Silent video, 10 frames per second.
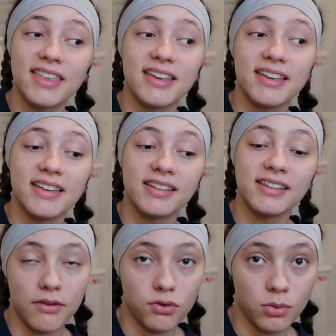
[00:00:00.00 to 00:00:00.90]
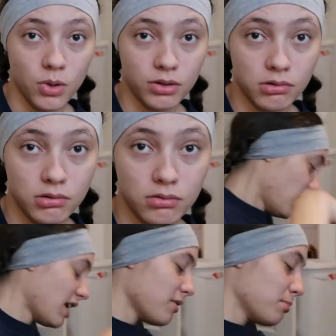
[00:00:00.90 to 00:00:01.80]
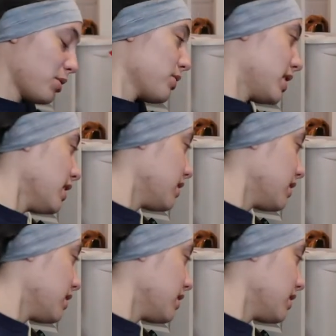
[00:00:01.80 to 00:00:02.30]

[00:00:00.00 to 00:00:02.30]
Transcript: the platform ones. They're not even broken